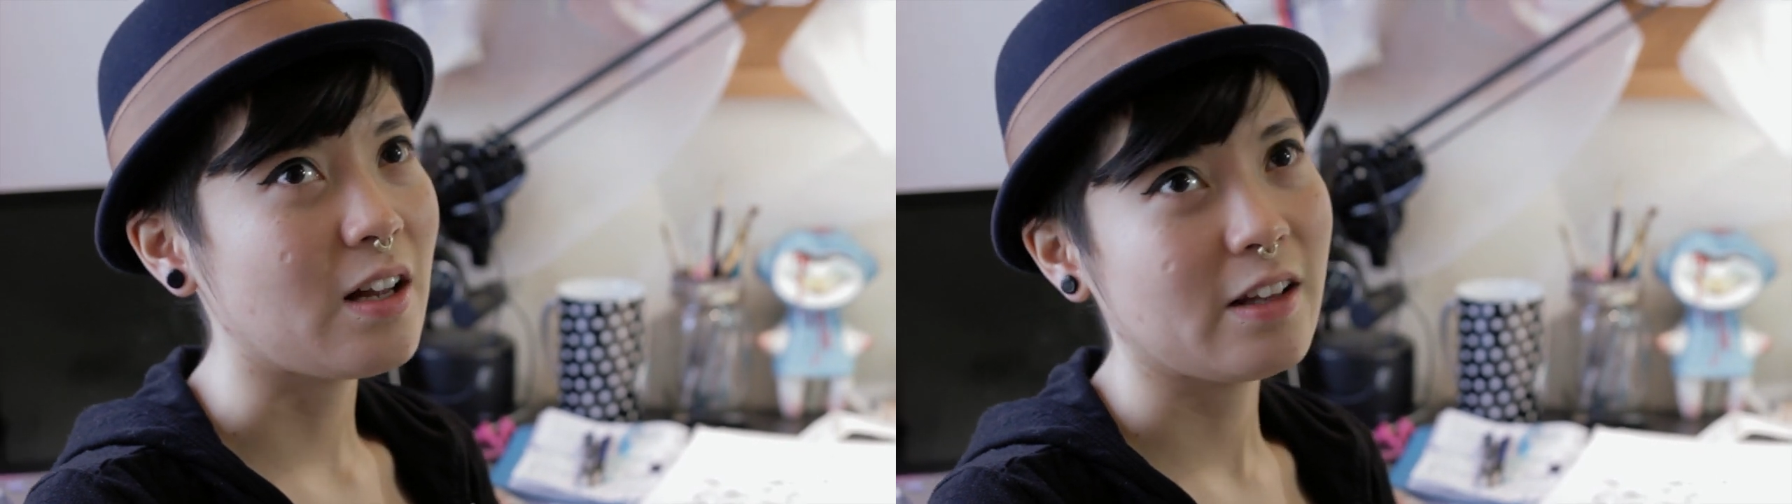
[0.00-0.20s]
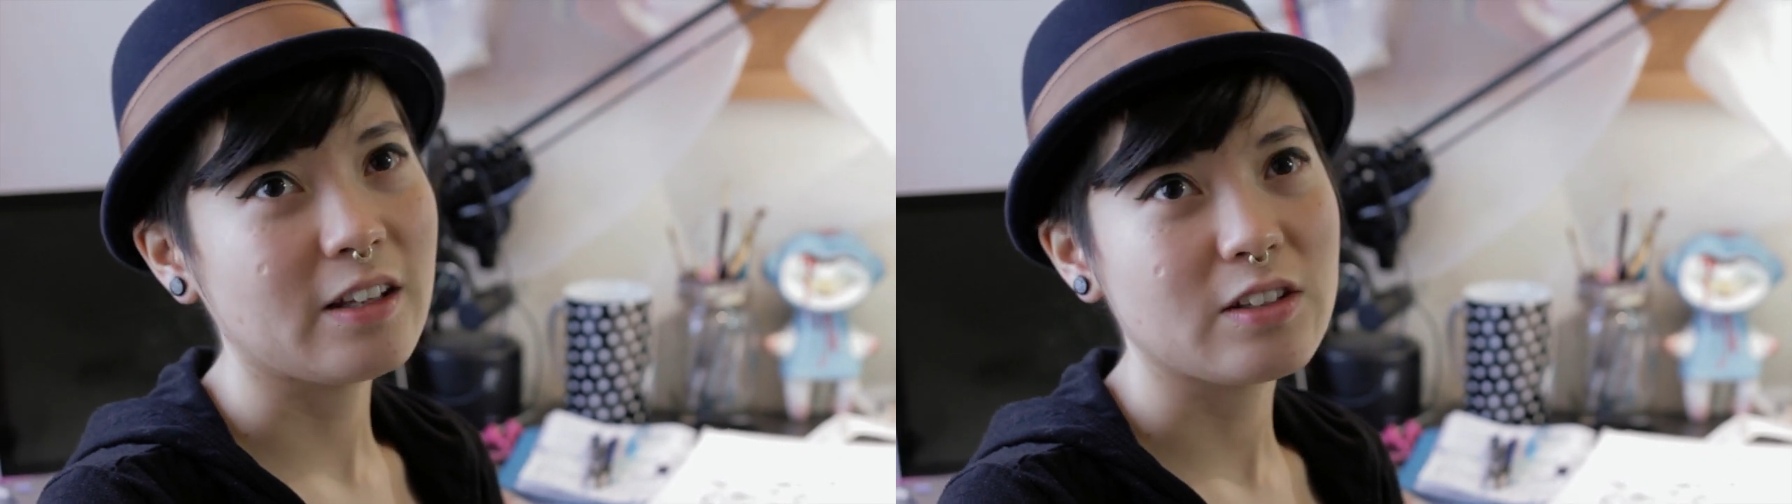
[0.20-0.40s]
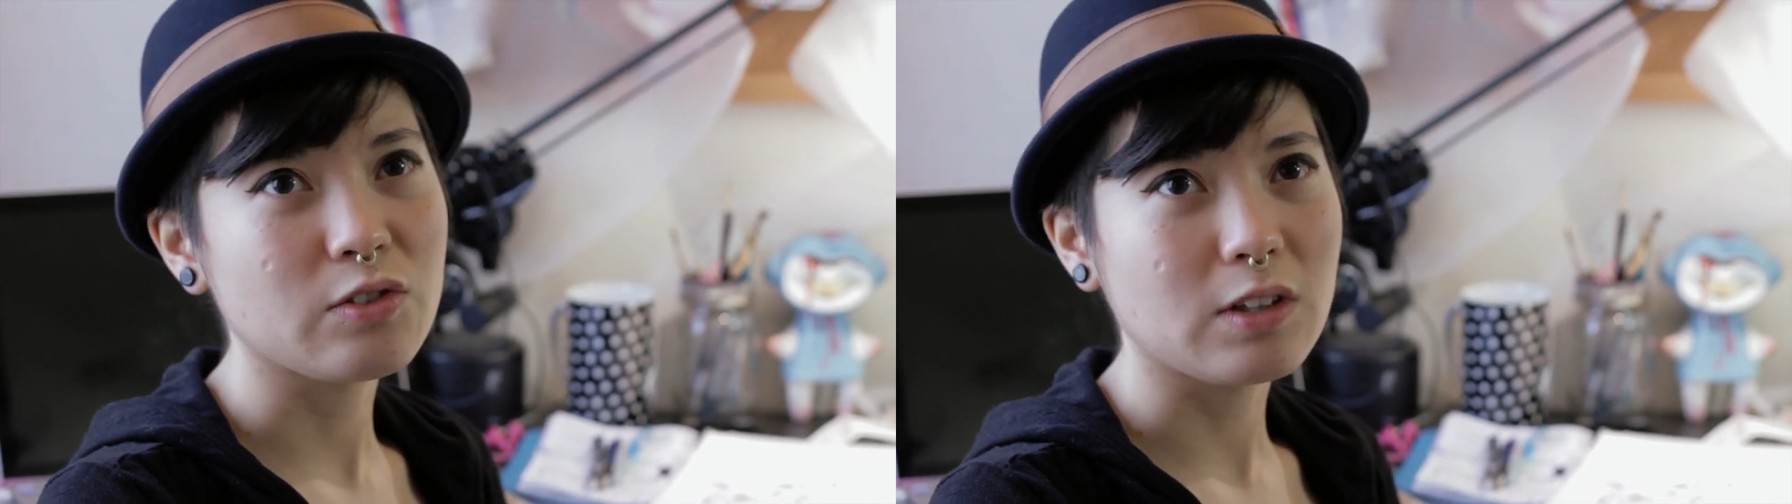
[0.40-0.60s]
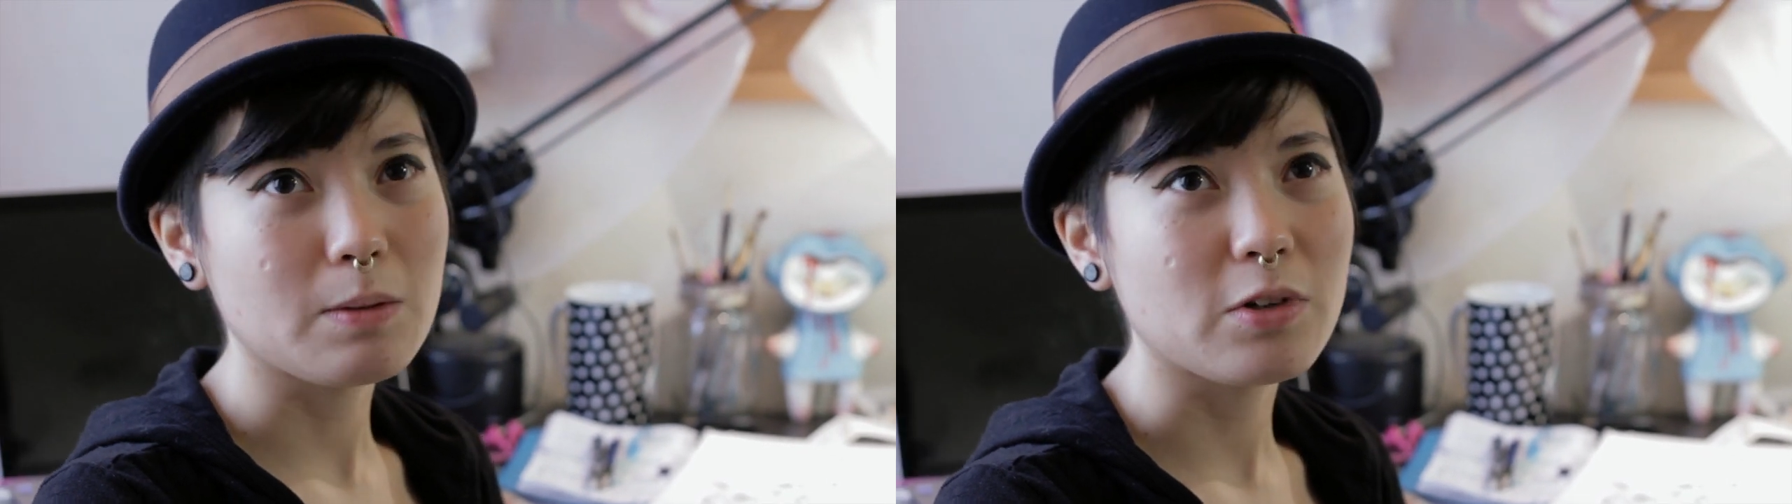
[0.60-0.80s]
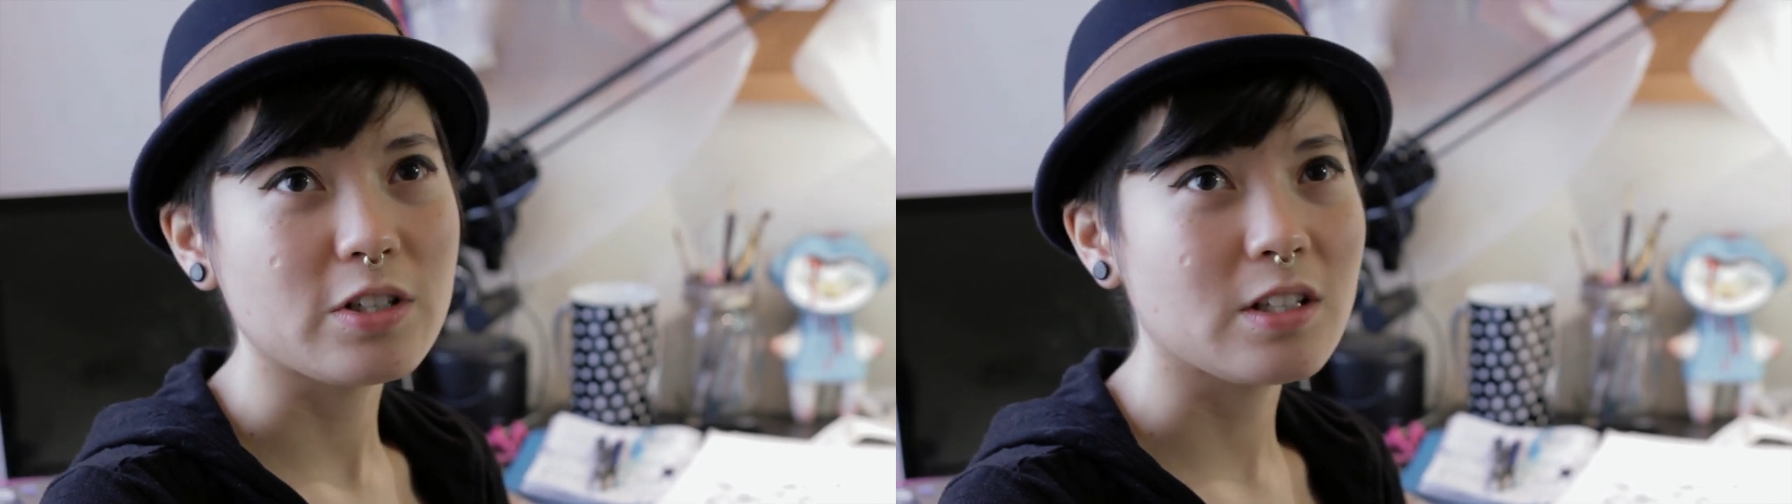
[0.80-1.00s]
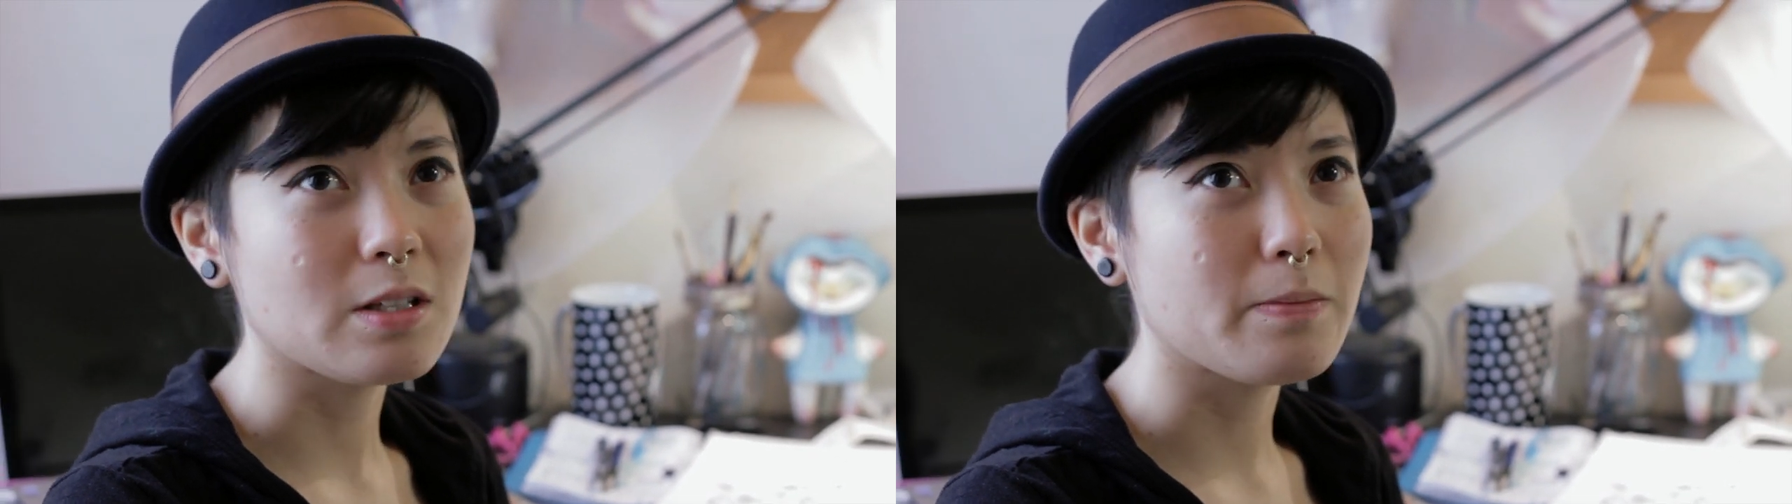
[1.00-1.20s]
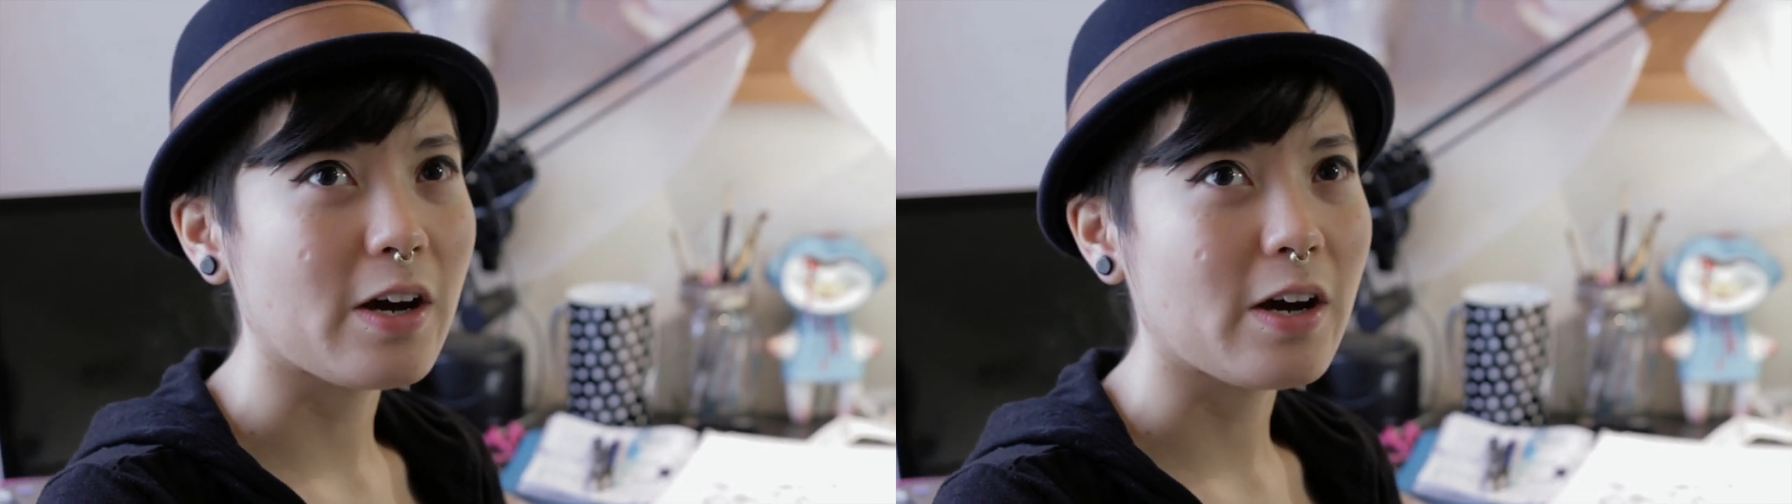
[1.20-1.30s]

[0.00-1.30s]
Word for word: I think it's really pushing the